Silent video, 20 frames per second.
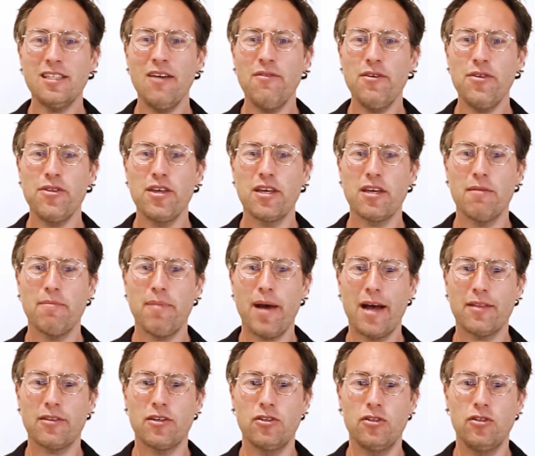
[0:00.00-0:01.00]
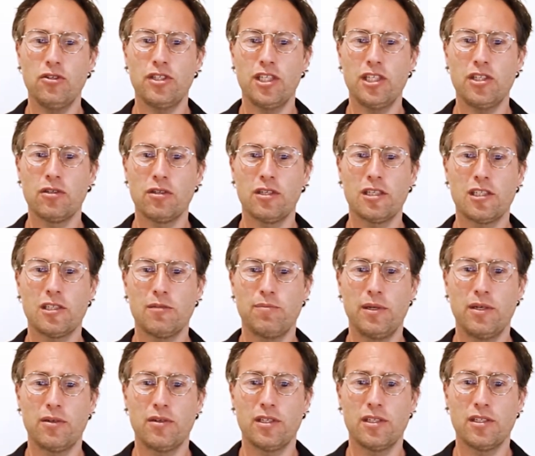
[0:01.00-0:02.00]
have a think about the new digital
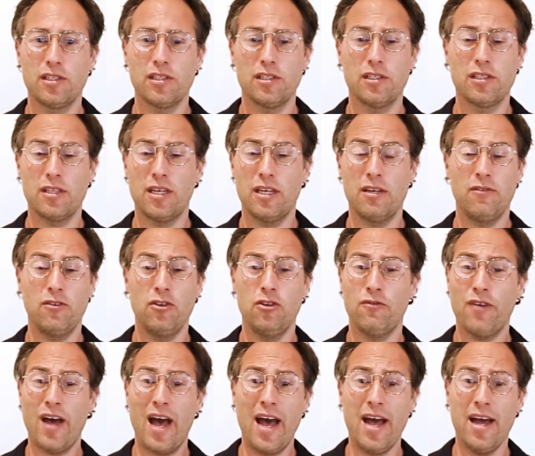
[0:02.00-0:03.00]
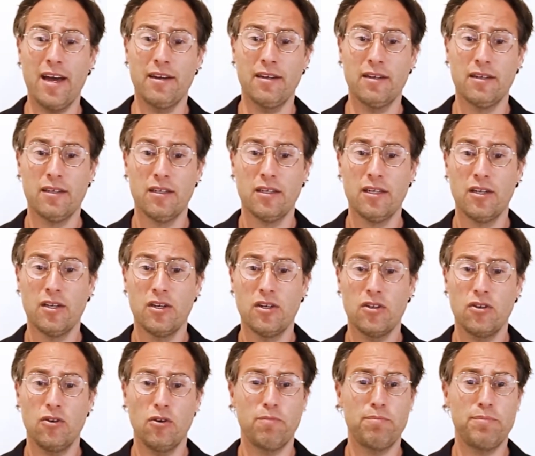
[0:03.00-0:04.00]
experiences that you've had,
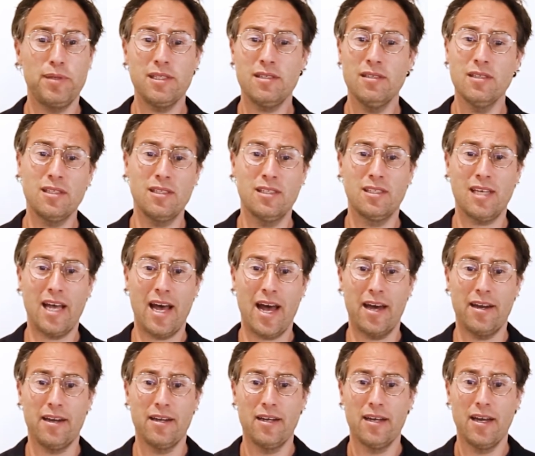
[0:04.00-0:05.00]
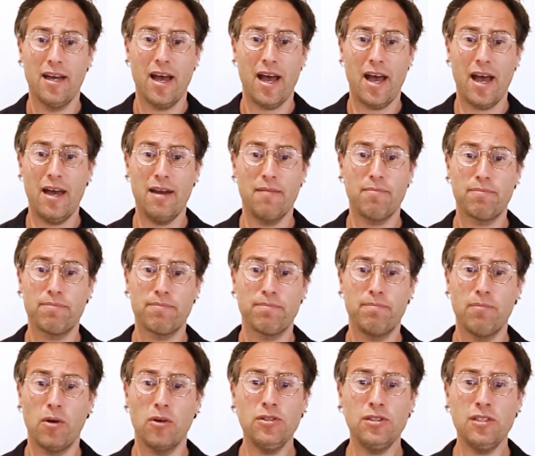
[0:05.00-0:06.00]
your business has had, and
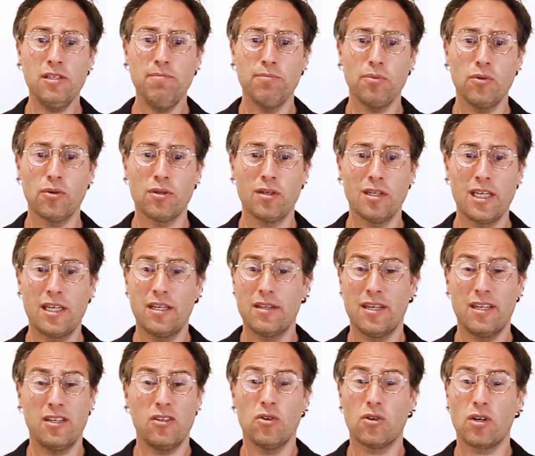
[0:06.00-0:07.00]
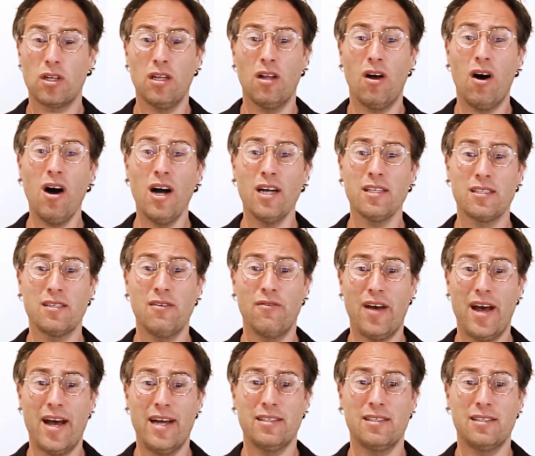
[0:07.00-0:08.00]
most importantly, that your clients have
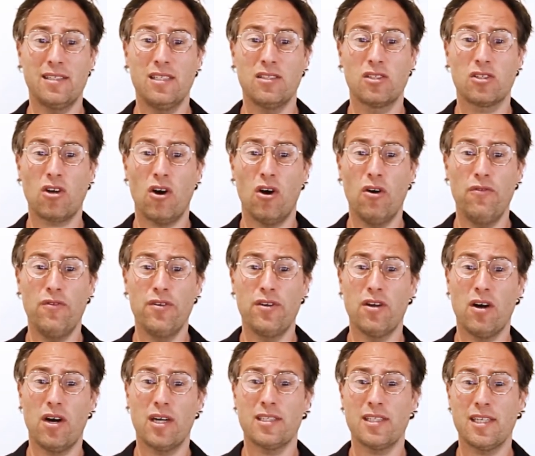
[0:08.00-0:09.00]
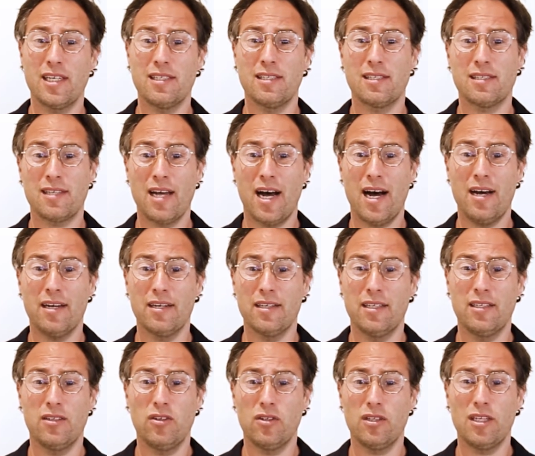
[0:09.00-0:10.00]
had since COVID-19 started
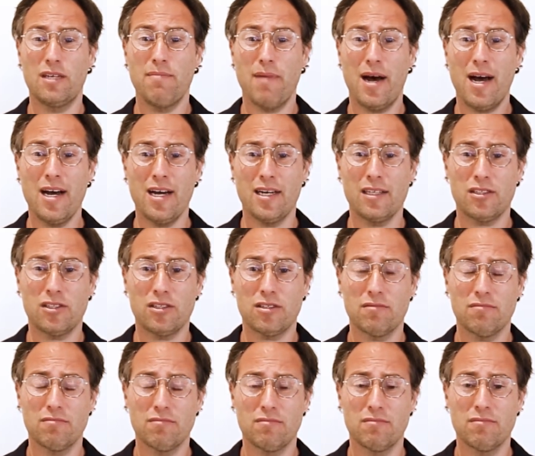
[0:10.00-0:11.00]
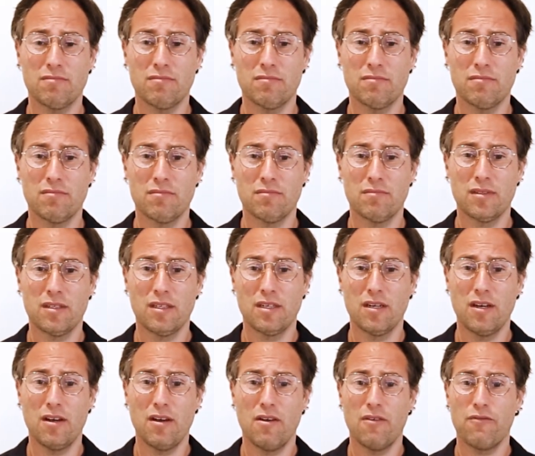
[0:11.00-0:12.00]
in early March.
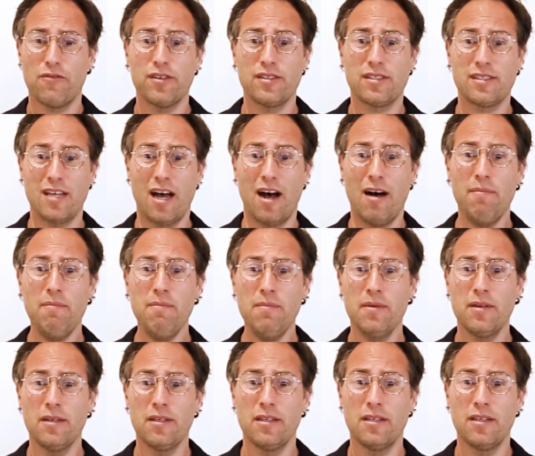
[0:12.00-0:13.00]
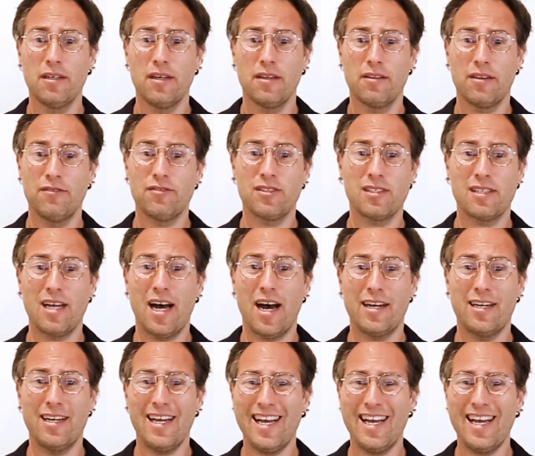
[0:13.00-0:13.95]
For some, they've started